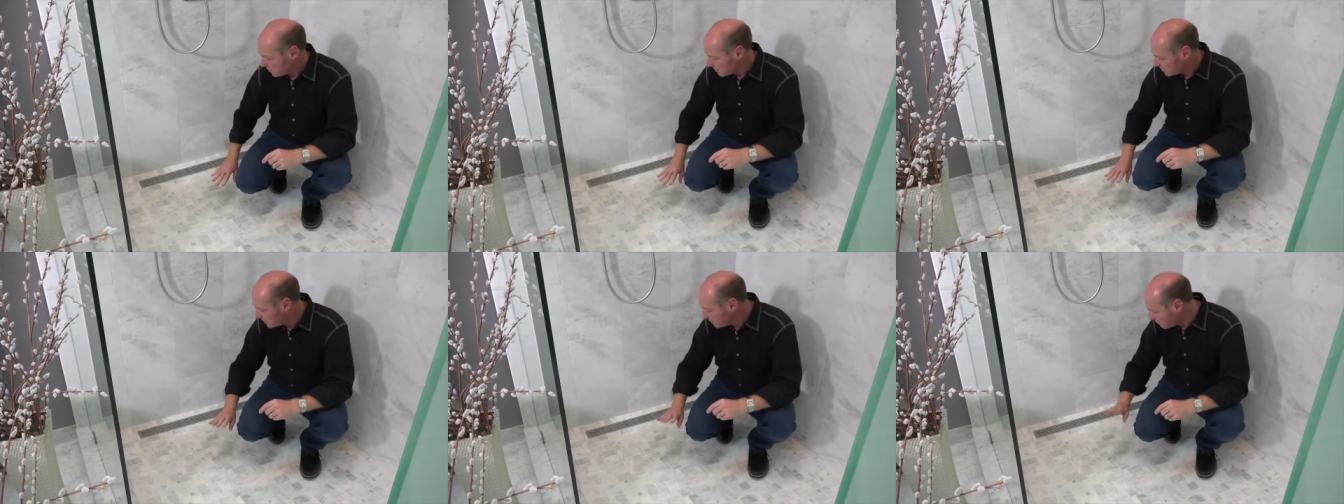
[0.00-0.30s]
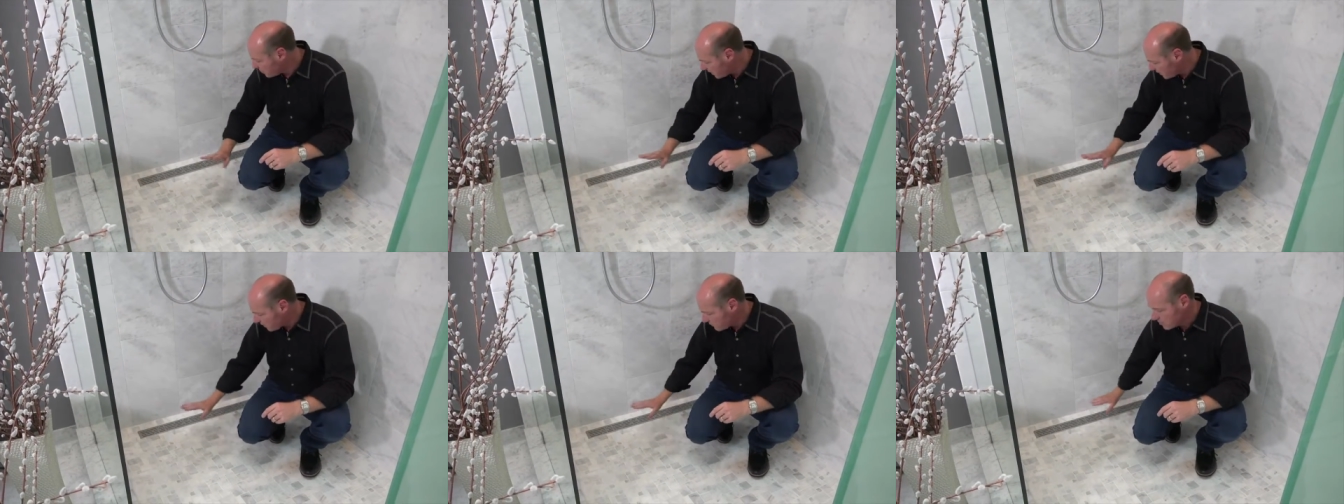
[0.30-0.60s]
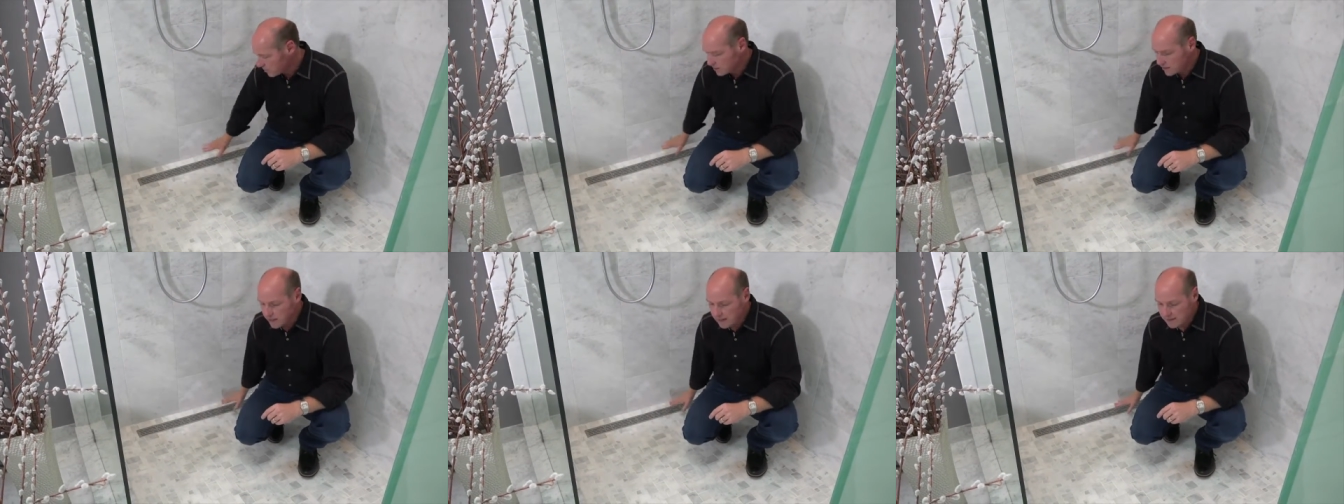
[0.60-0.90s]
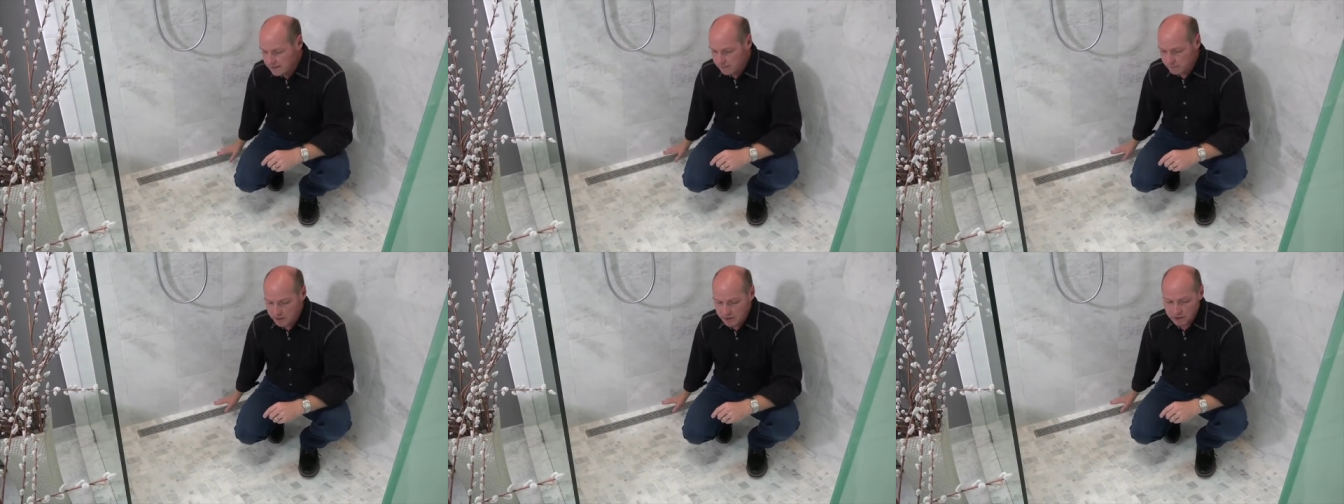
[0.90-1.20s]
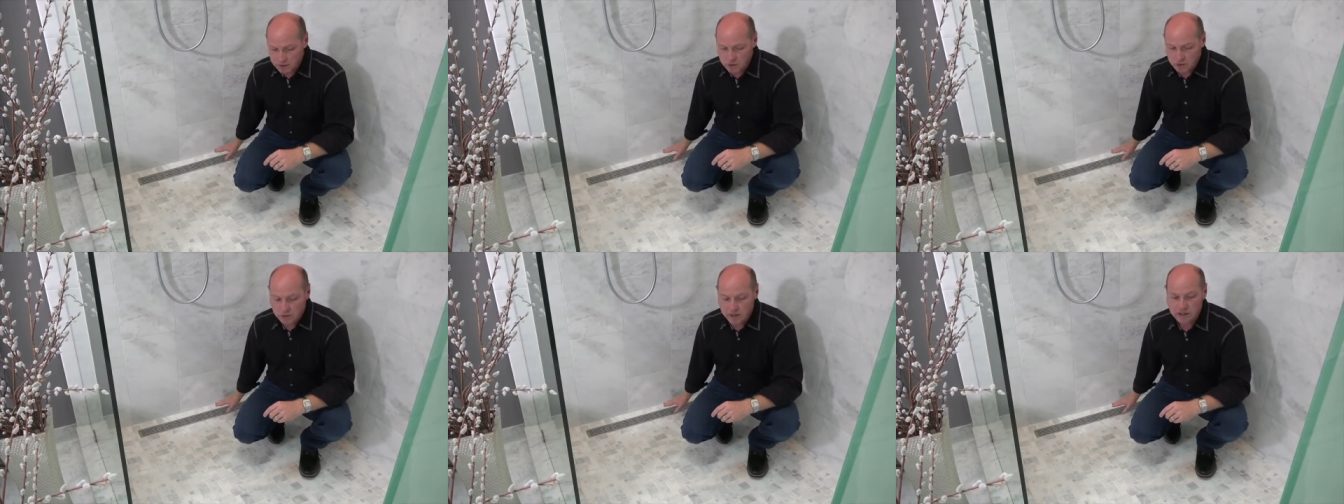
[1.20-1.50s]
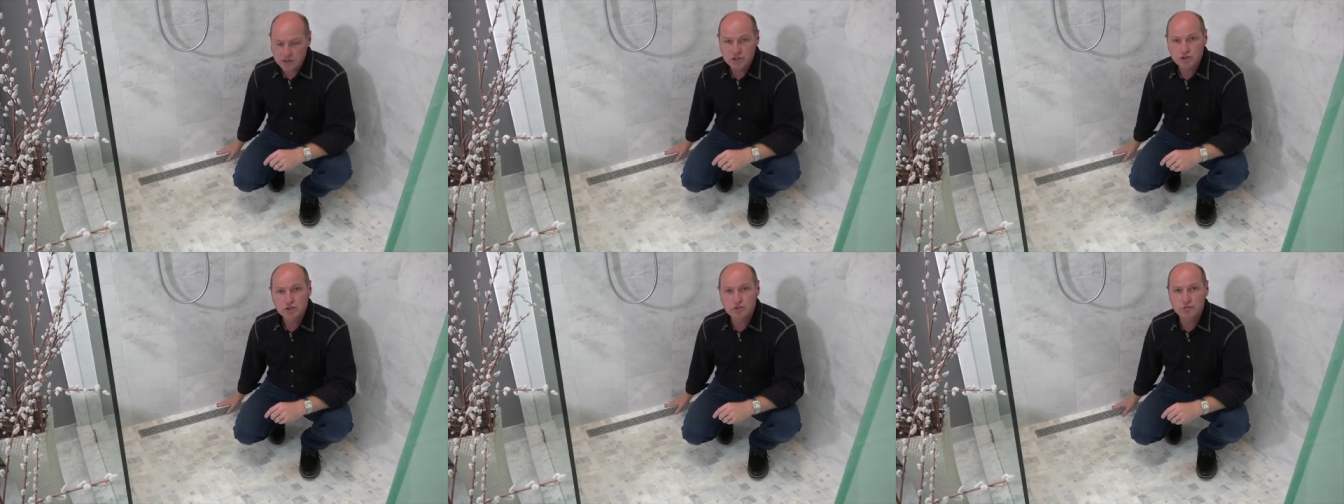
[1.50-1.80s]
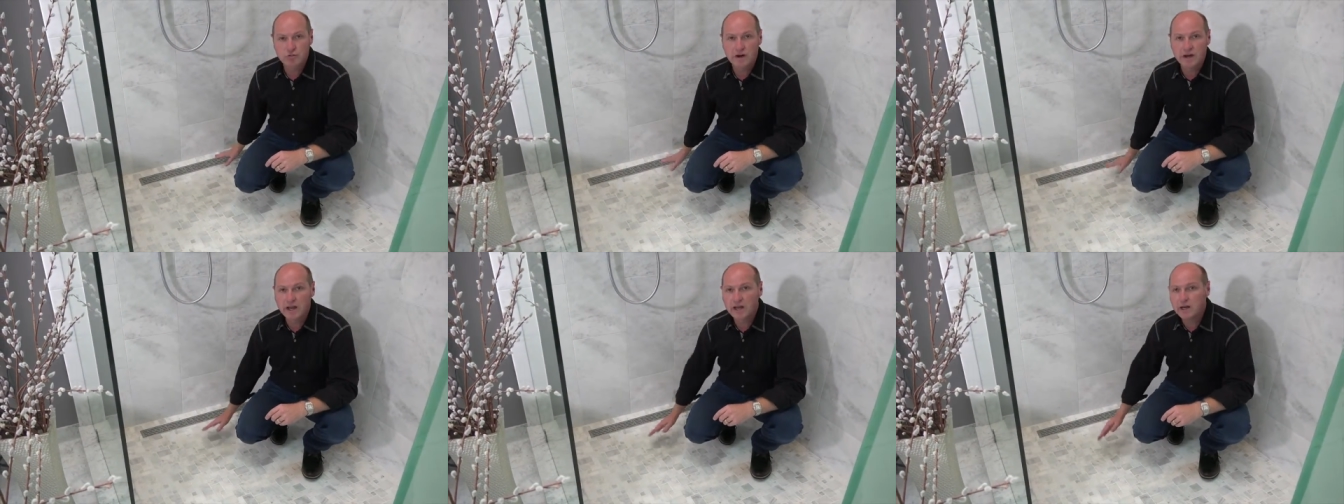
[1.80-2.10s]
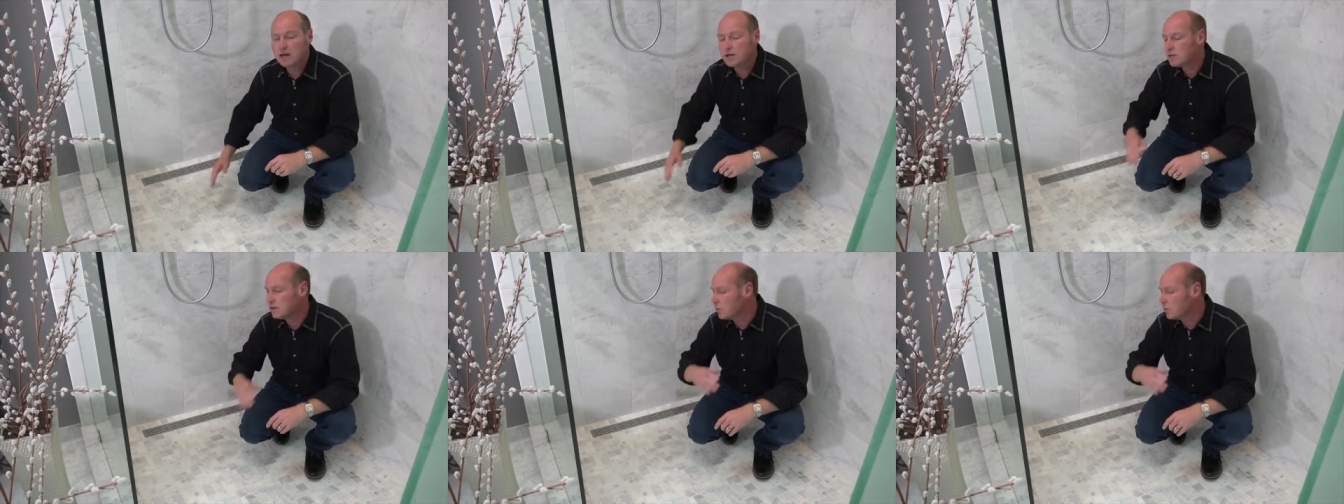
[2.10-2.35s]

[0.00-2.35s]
But by having a nice big trench drain,